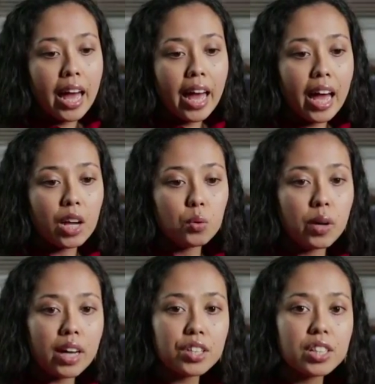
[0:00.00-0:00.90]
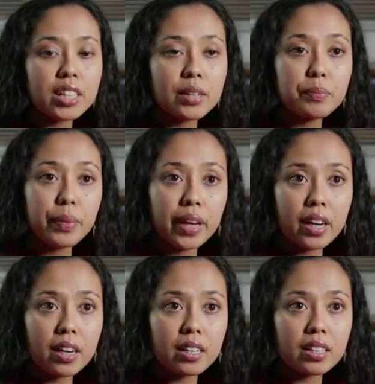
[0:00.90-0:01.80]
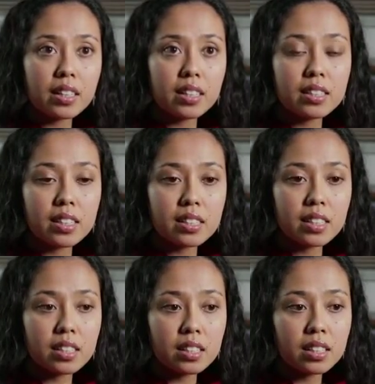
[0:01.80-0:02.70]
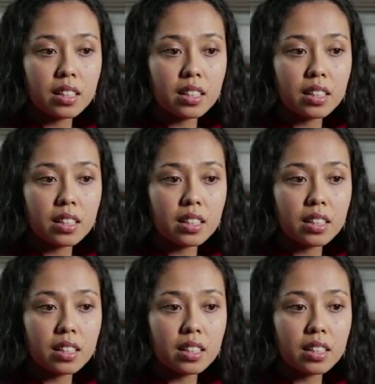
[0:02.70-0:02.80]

And we actually compare the existing